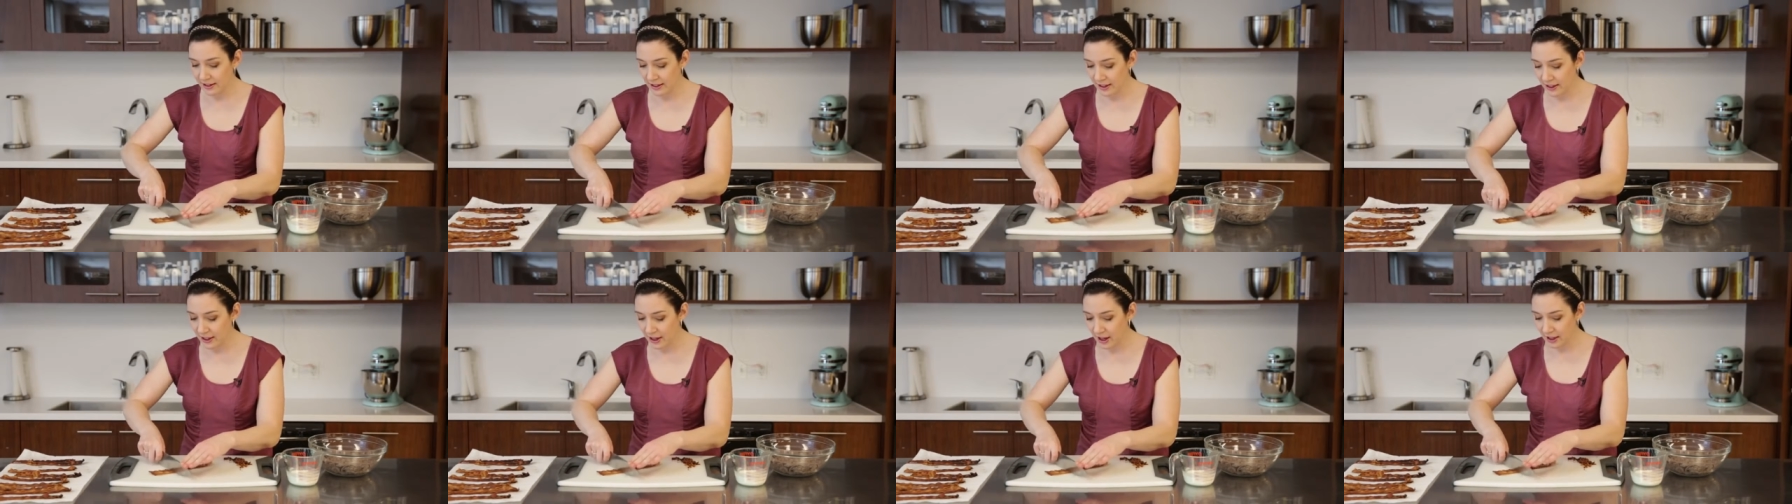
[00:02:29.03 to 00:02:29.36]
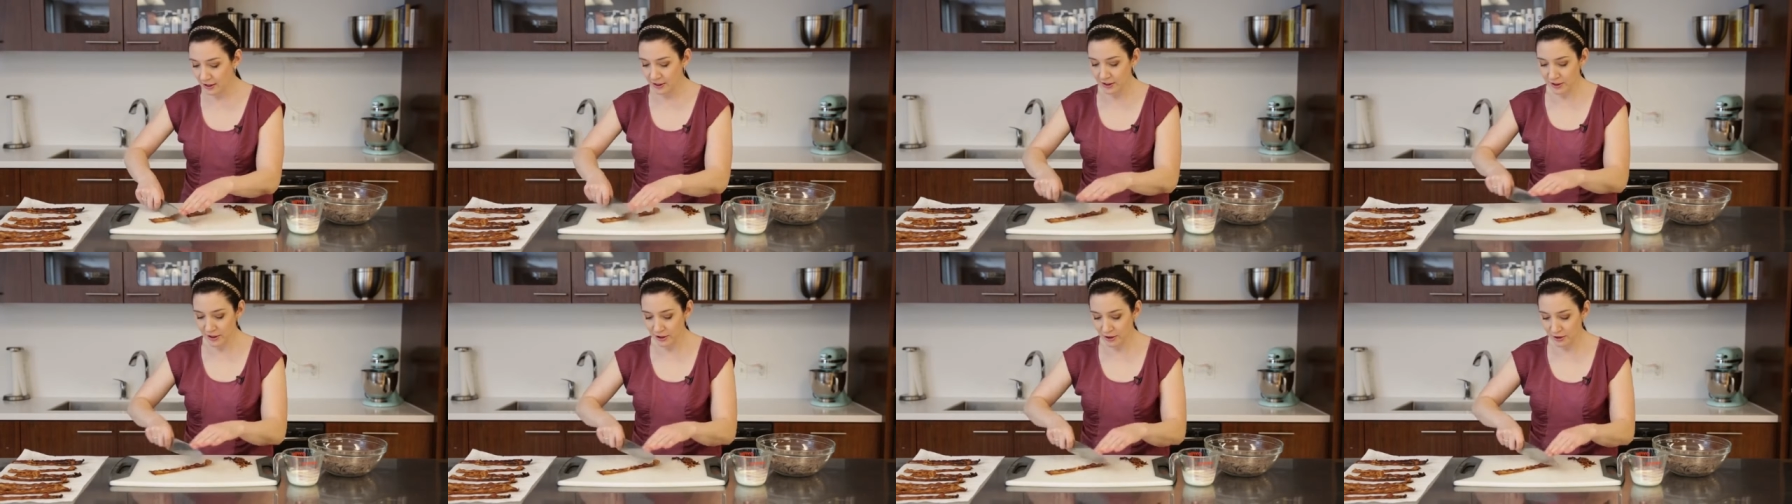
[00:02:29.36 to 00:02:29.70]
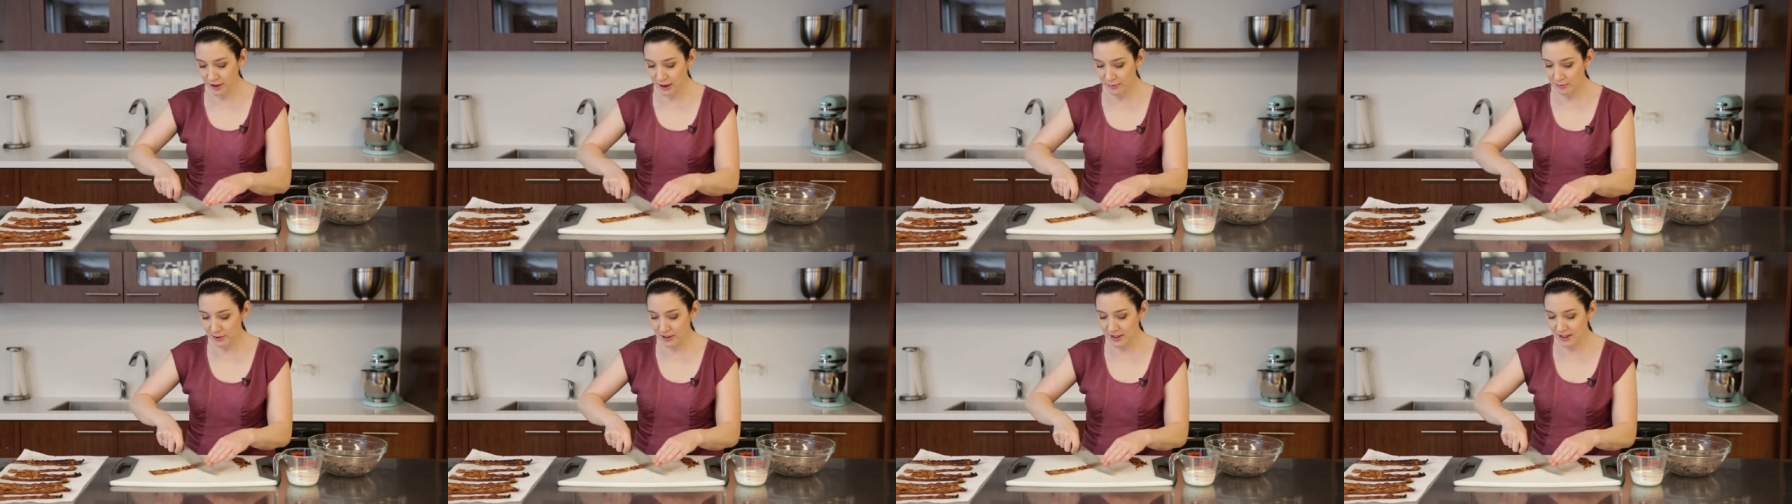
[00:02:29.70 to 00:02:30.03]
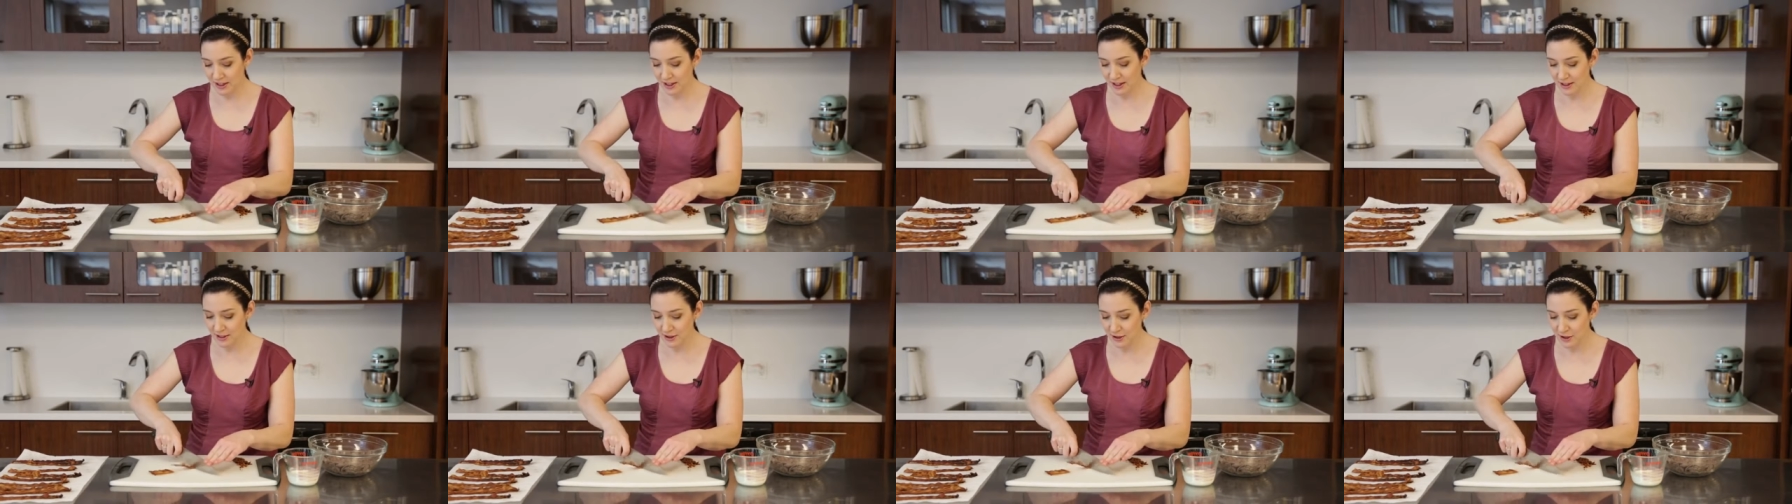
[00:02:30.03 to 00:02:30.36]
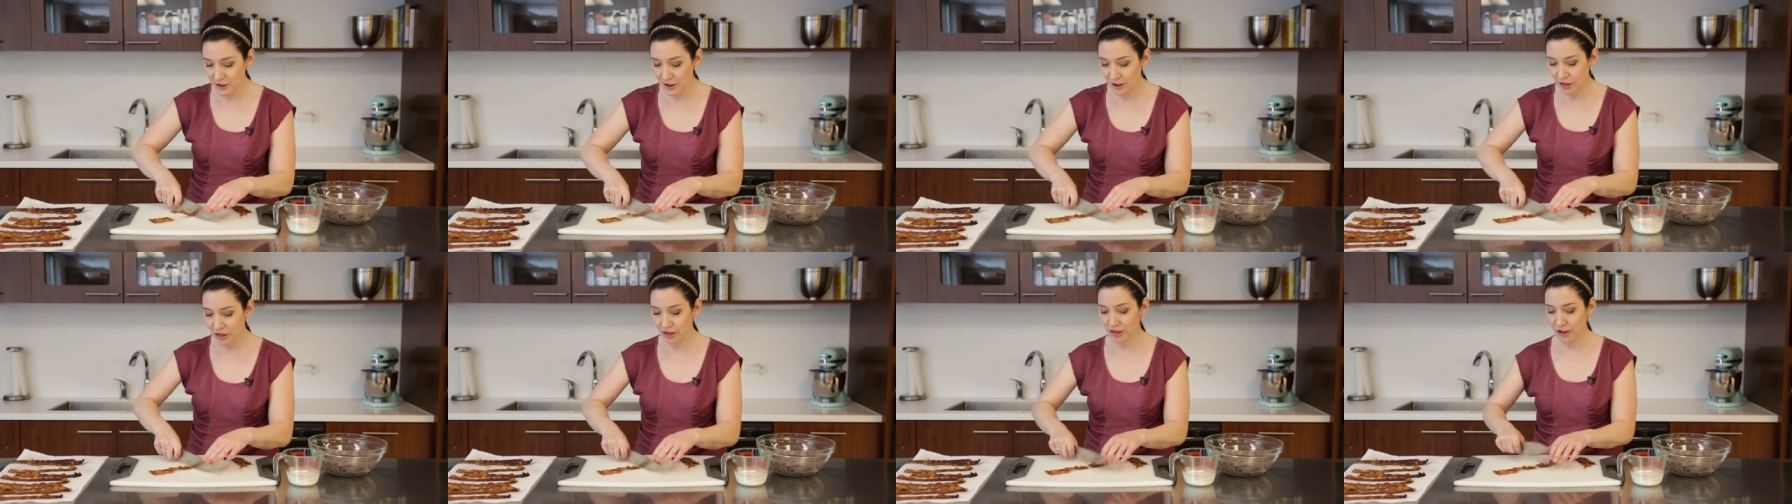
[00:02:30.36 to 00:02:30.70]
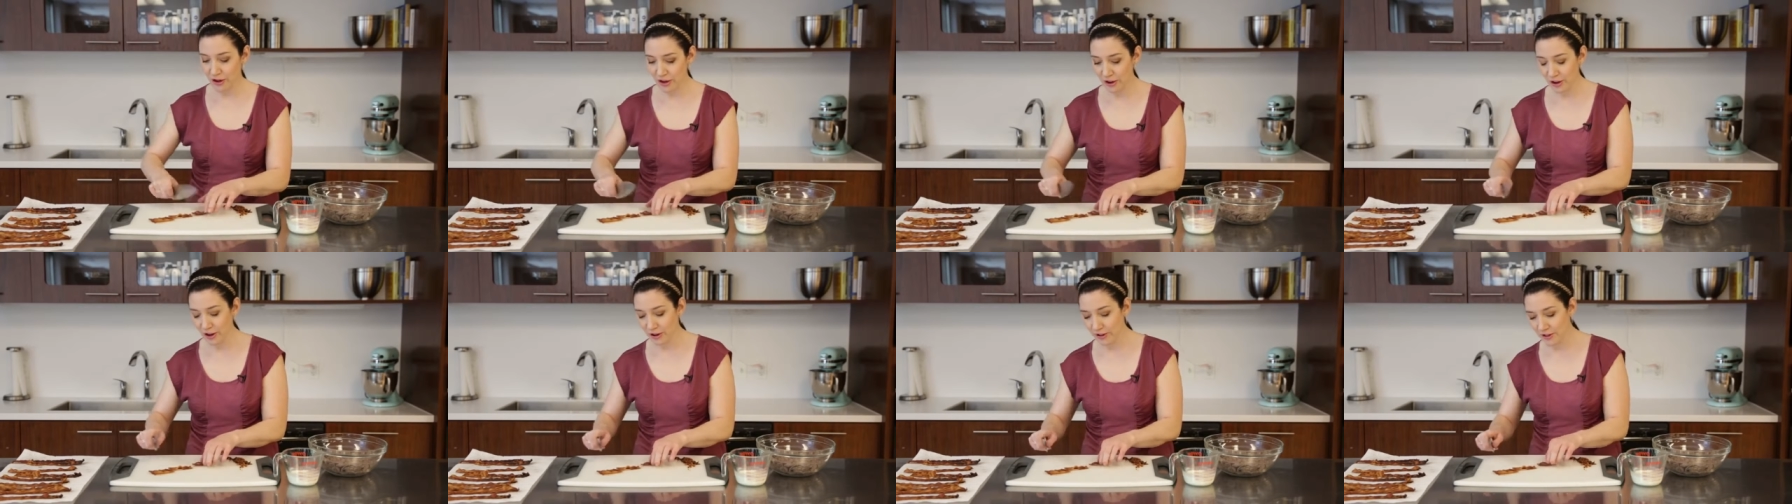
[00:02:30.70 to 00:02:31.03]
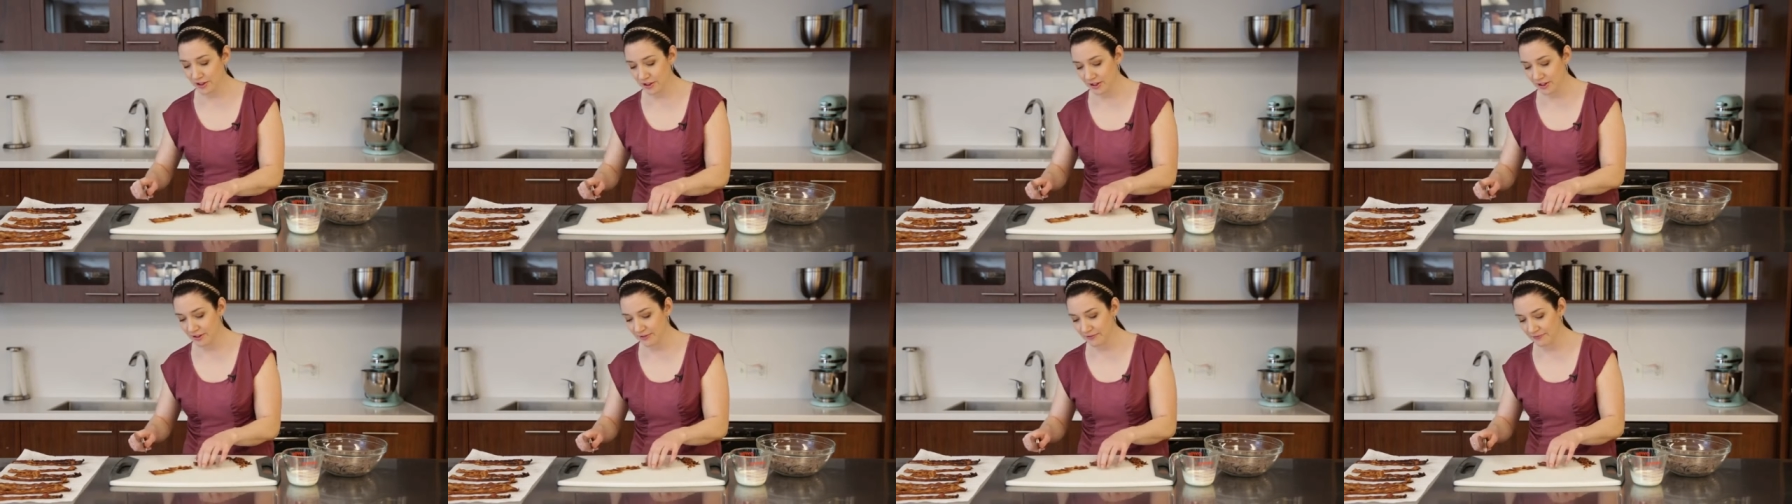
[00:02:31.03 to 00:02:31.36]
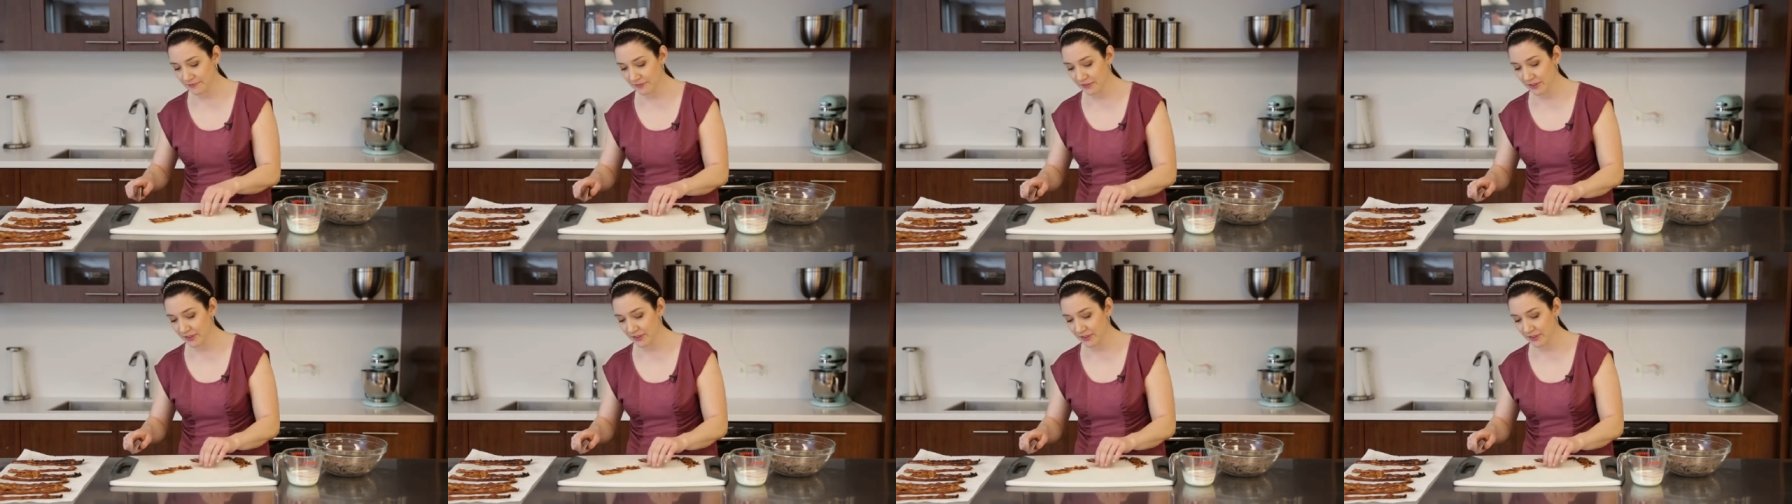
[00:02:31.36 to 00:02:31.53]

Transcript: and cut the strips into thirds.